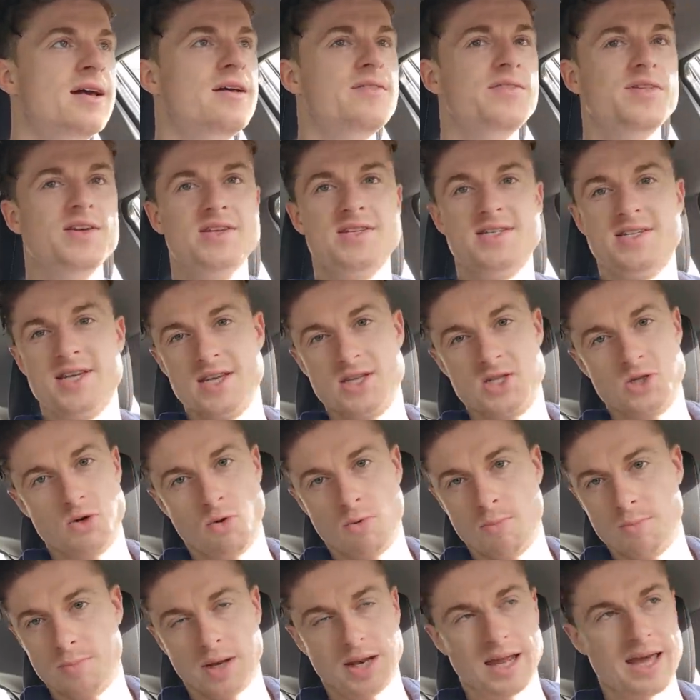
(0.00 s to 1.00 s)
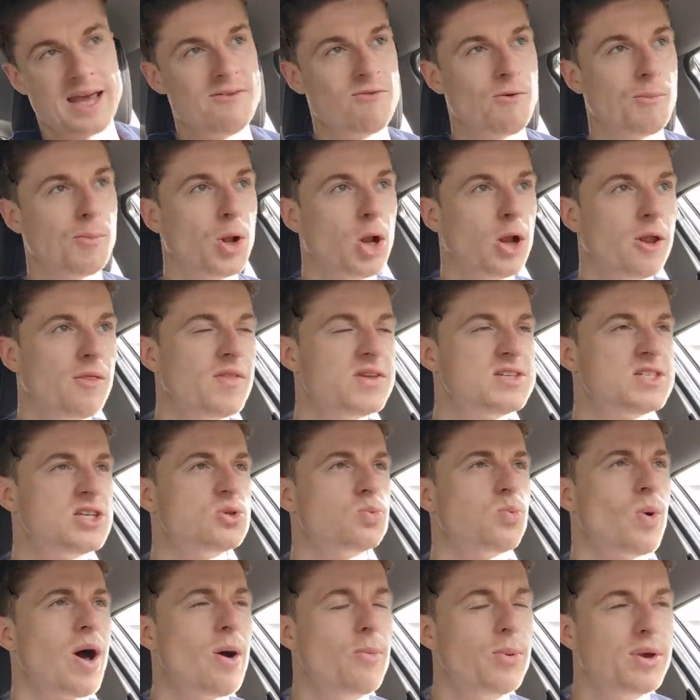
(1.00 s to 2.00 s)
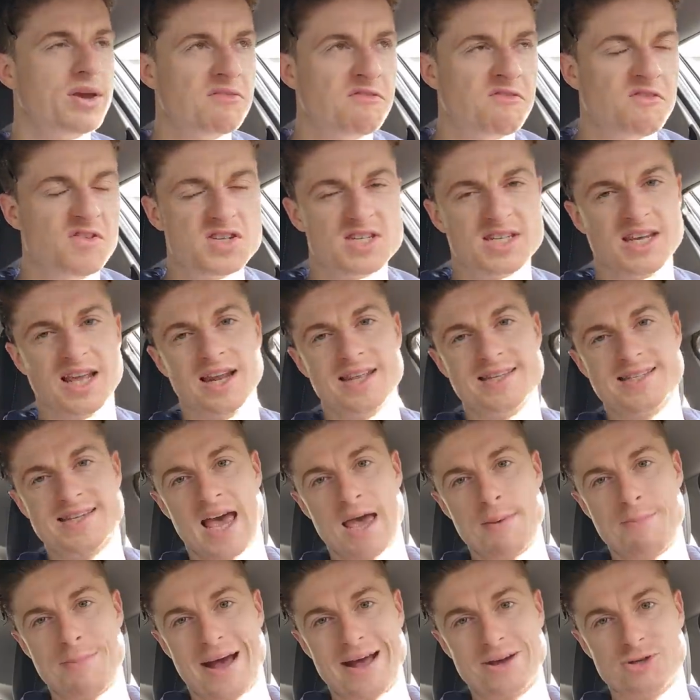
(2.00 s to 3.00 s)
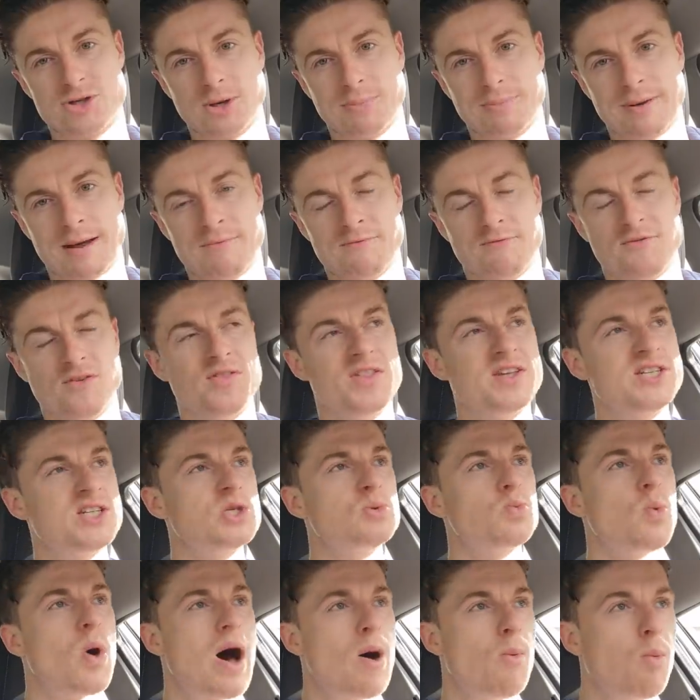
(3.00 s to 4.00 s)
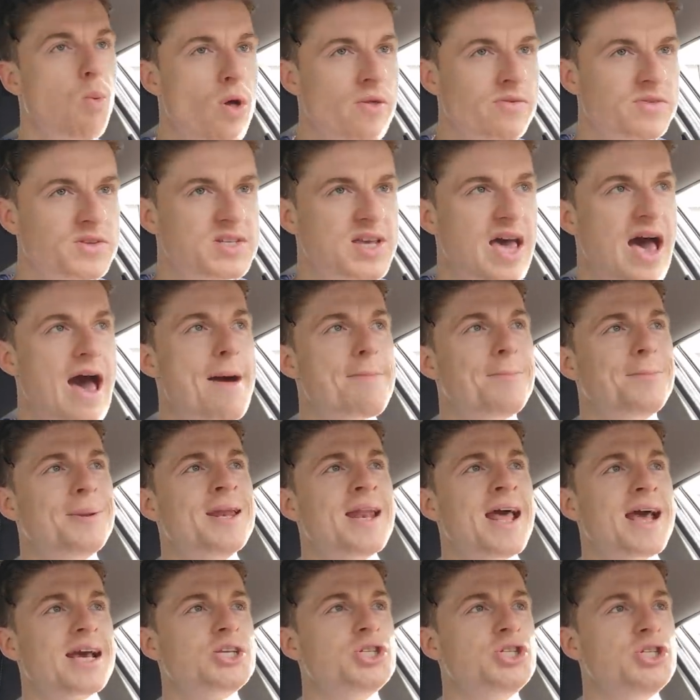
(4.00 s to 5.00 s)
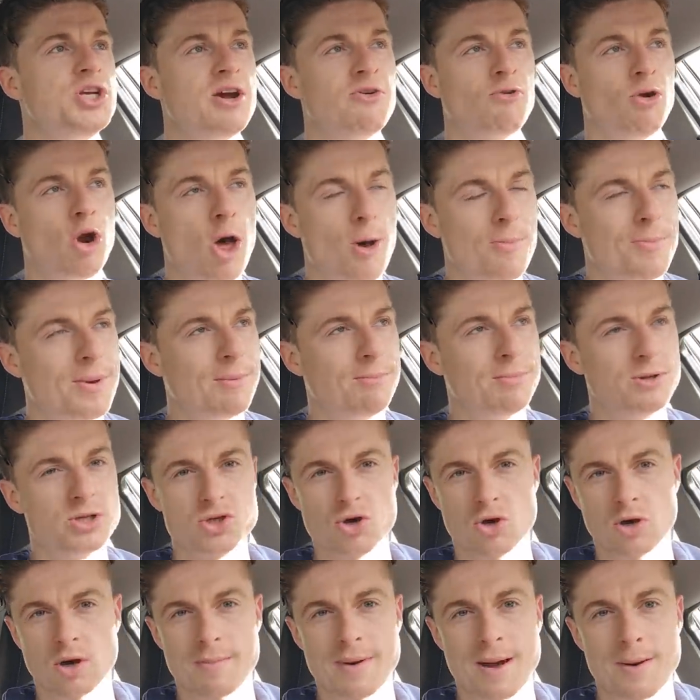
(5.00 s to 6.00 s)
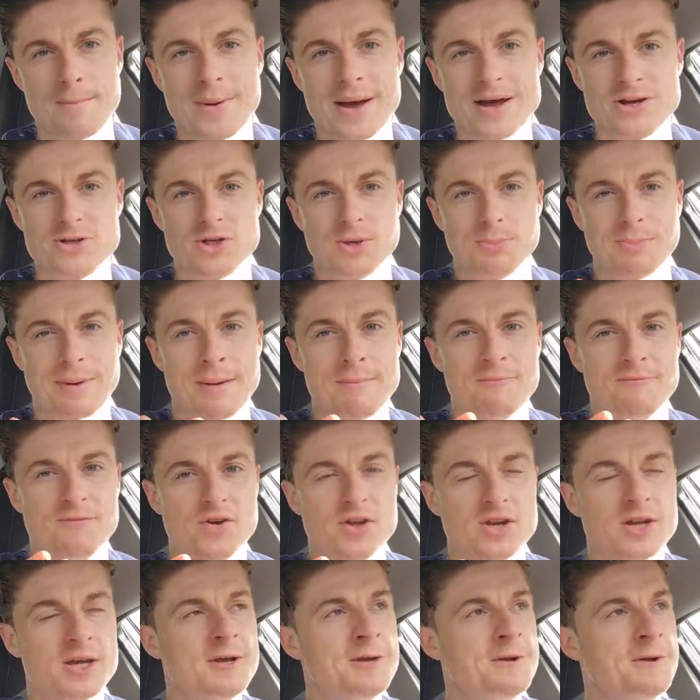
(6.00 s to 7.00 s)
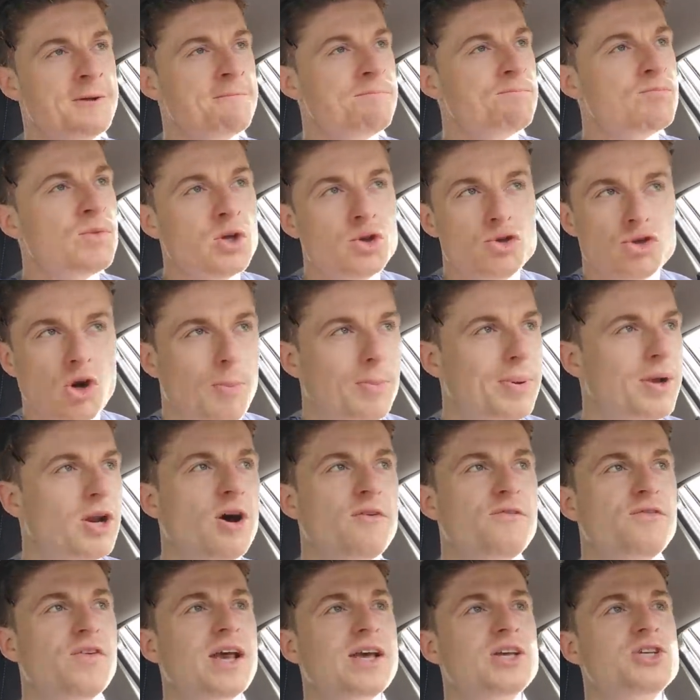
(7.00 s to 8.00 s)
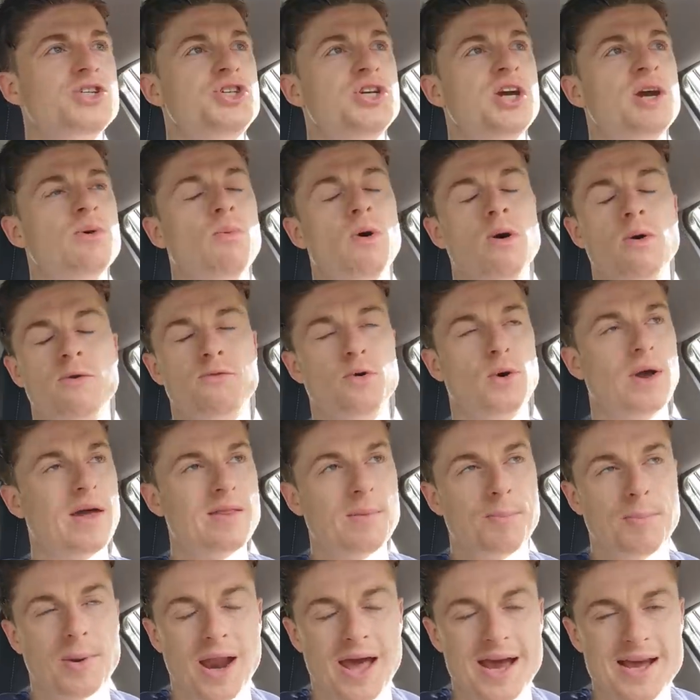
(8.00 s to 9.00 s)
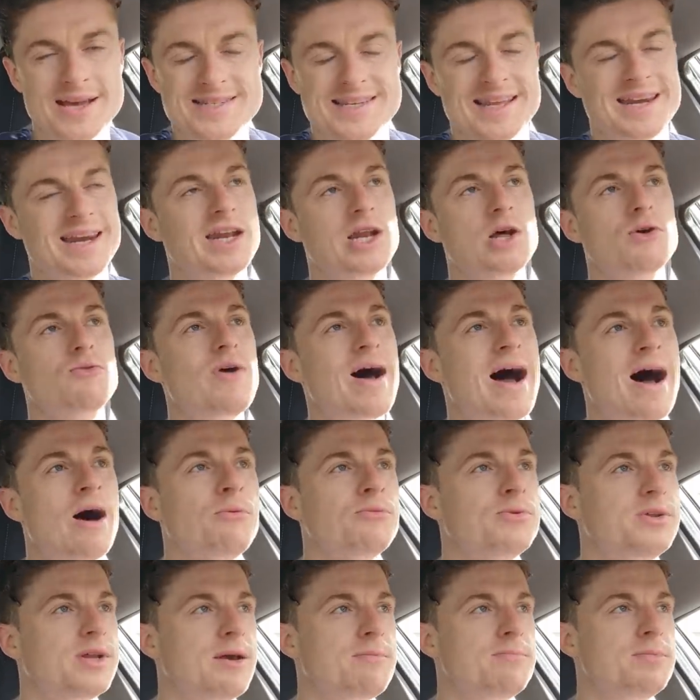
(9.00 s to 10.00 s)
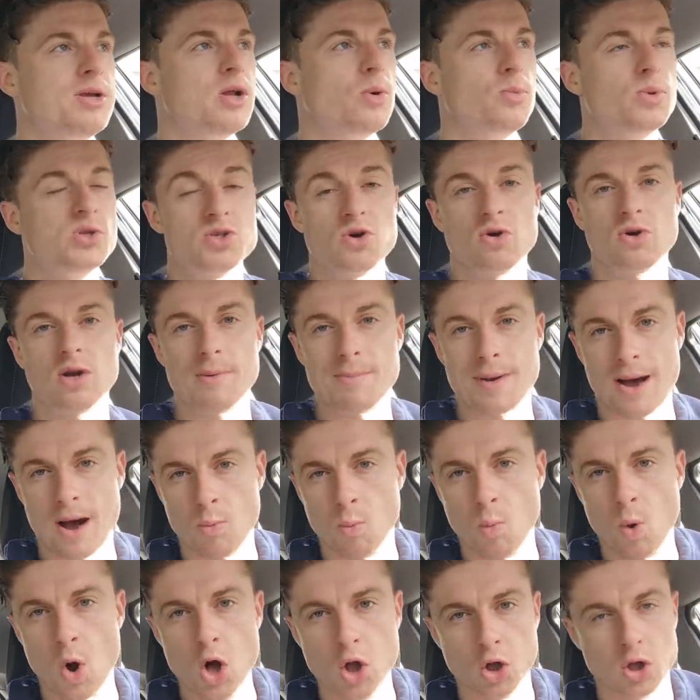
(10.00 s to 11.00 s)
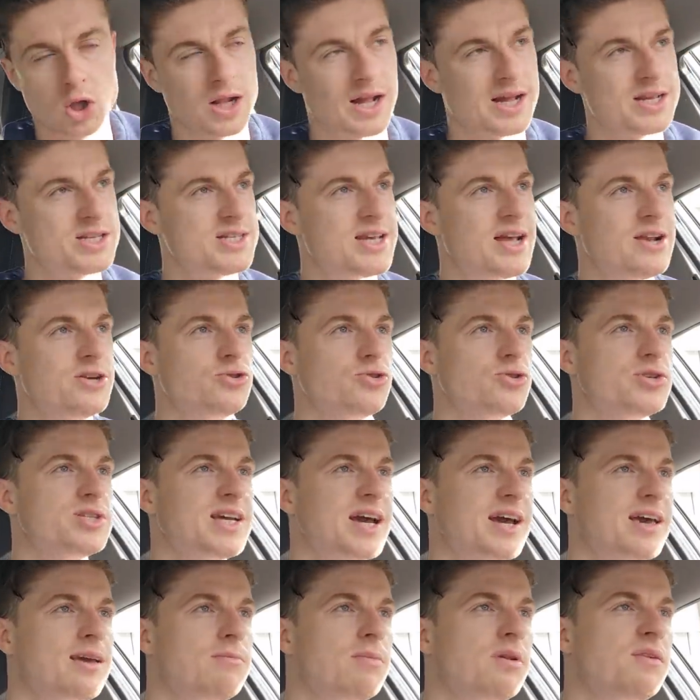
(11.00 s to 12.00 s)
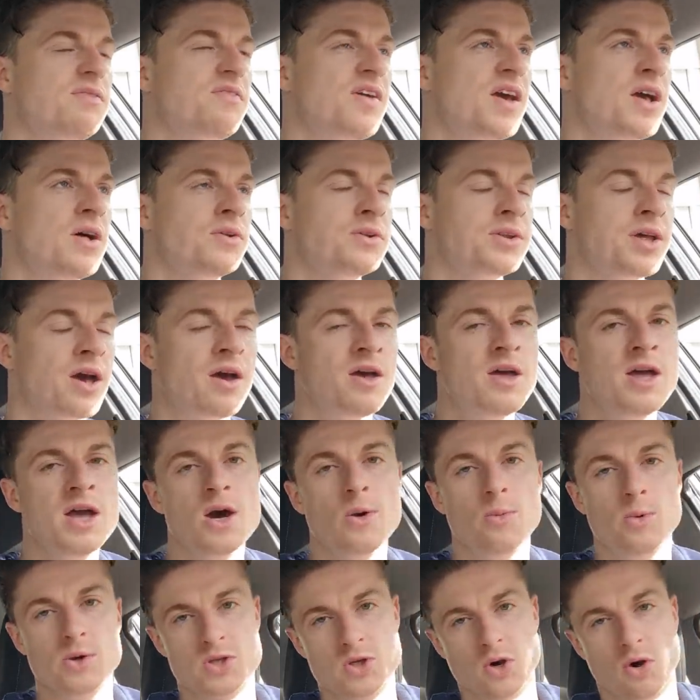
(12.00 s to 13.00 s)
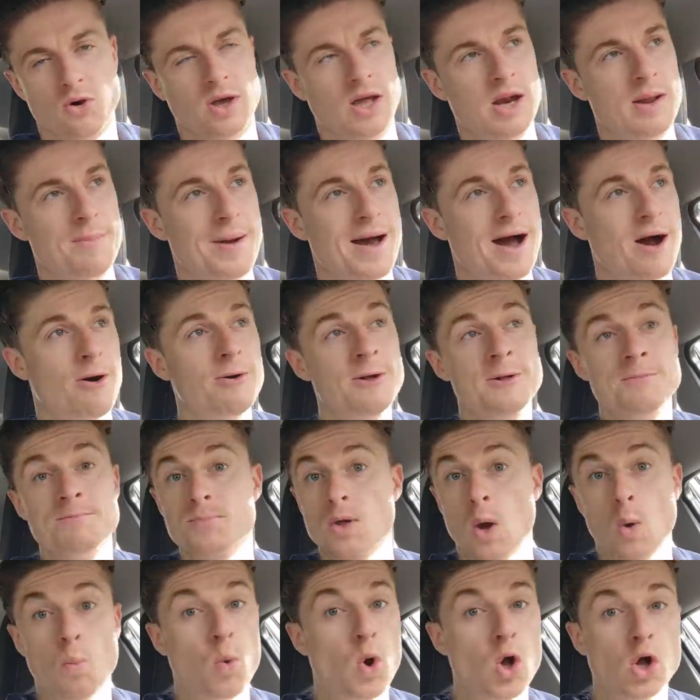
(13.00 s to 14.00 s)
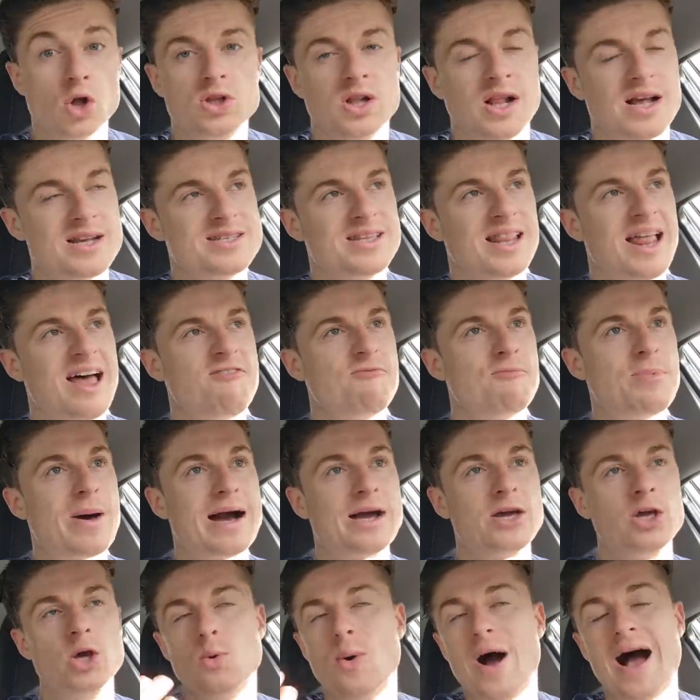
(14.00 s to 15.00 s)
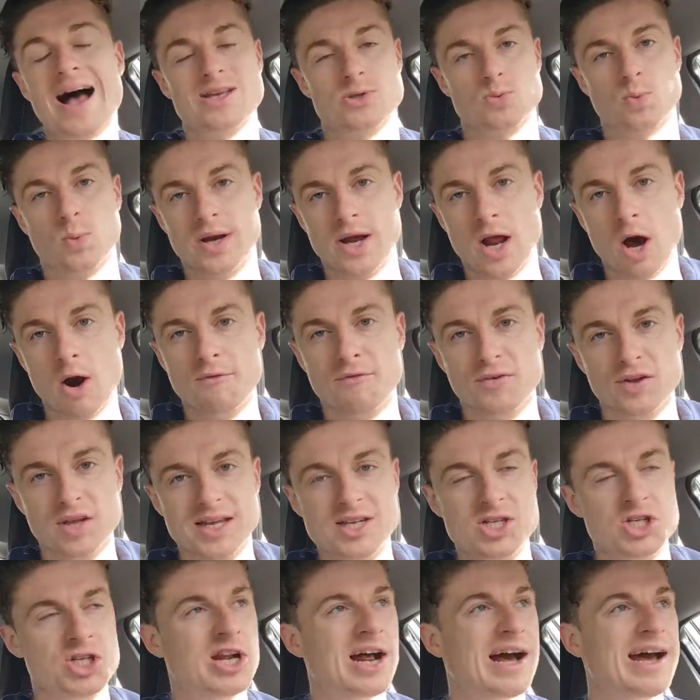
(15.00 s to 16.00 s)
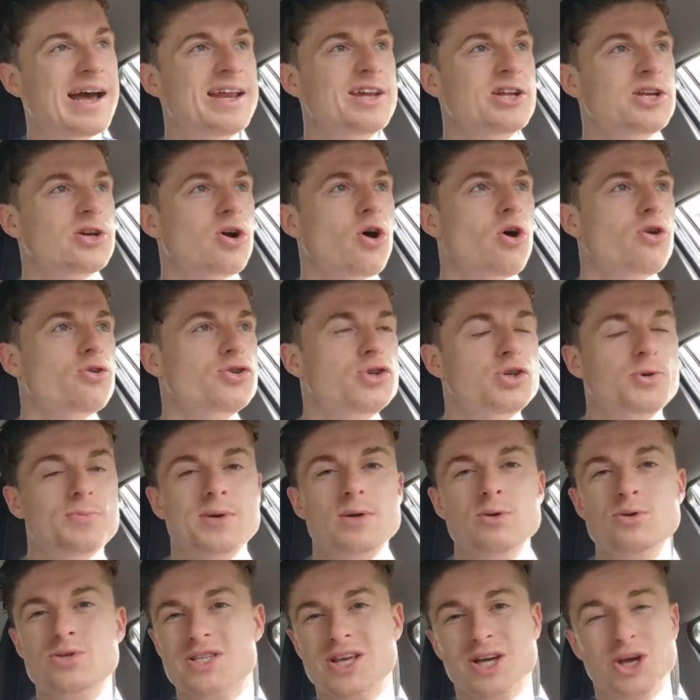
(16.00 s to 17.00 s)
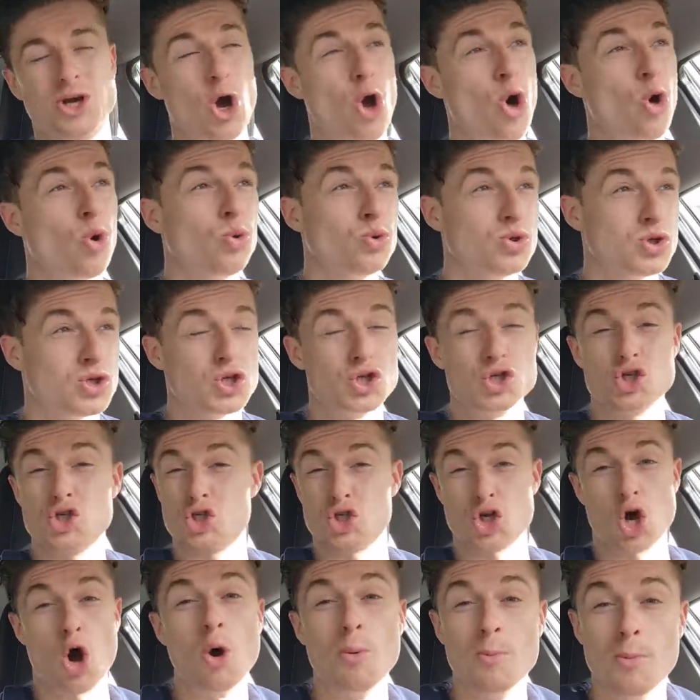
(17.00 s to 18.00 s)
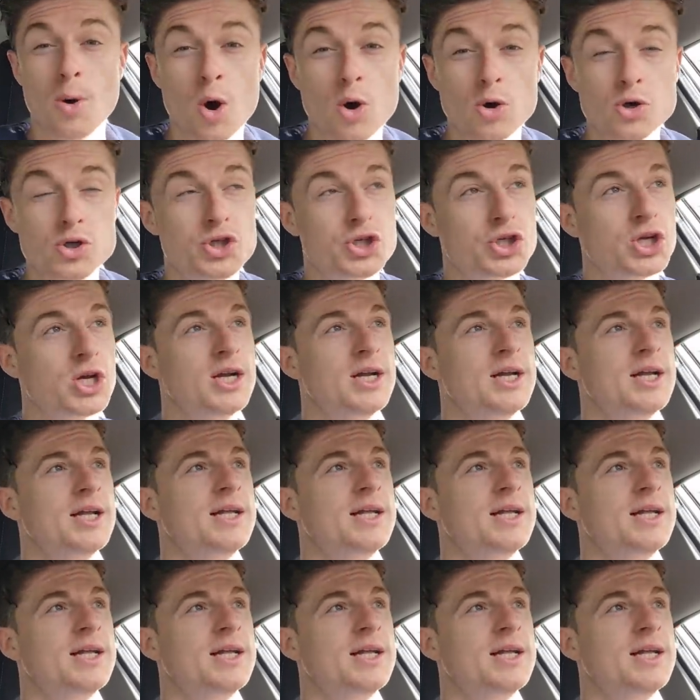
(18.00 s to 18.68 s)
The assists are unbelievable. And this is where we can facilitate Patrick Bamford. This is what I want to happen next year. A lot of people are talking about Patrick Bamford dropping off next year. Well, if we get the players in and around him, you know, we're talking about a world-class central attacking midfielder. We're talking about a world-class left-back who, as we know, for Leeds United, contributes to goals so much.